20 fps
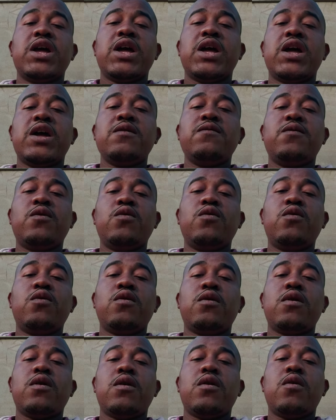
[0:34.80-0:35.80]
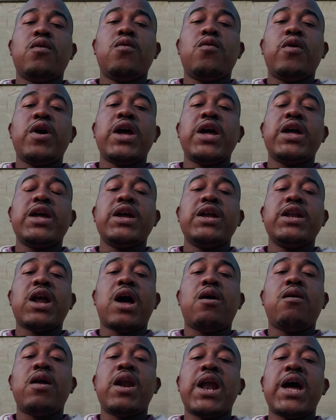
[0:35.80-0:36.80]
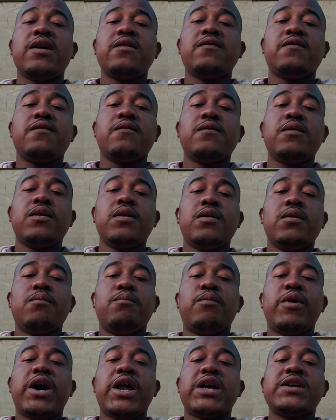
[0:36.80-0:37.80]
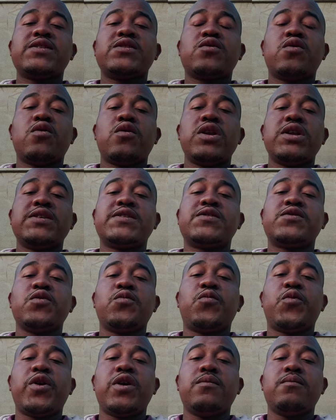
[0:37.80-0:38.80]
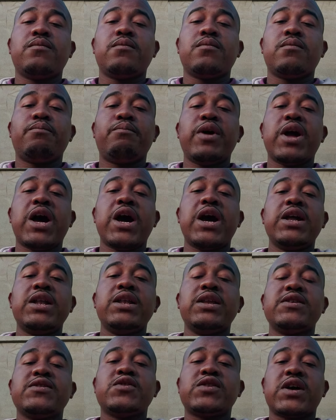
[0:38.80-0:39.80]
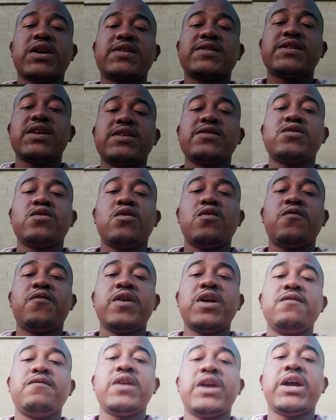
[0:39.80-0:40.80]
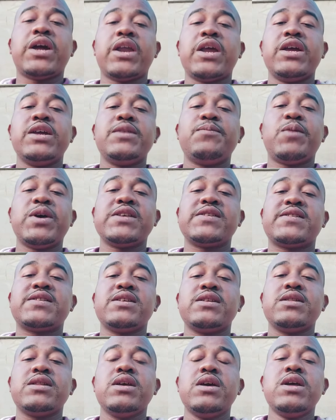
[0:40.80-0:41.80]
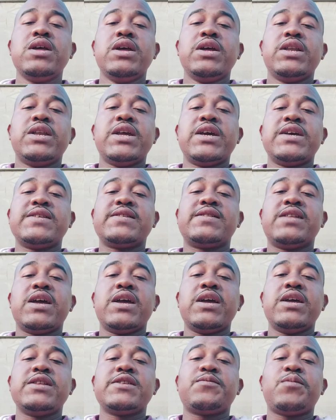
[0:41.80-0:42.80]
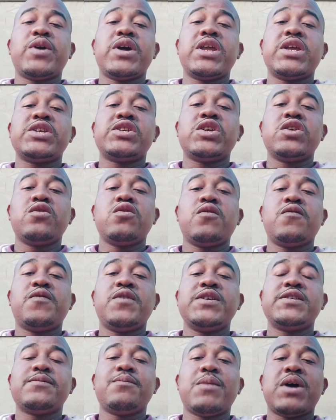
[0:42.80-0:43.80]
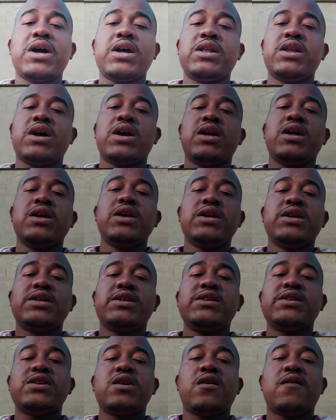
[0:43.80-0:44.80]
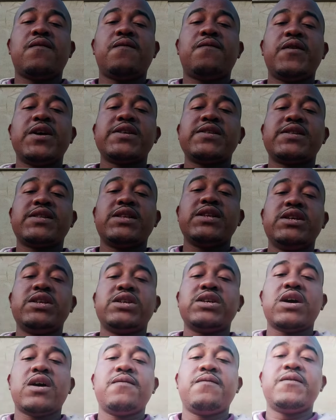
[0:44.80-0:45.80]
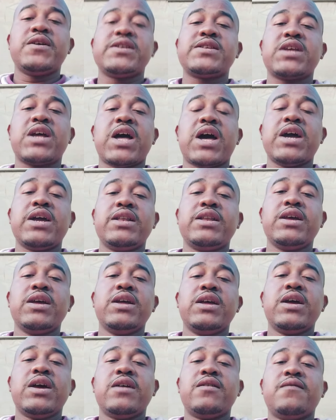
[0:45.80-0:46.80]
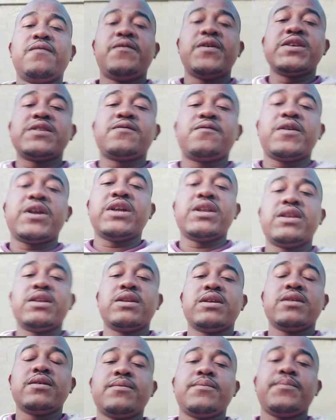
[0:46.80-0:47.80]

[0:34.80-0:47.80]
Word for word: Everywhere in our life, mother's role is supreme. Behind the success of every great person, there is the inspiration of his mother. She's our first teacher, first guide, and first friend.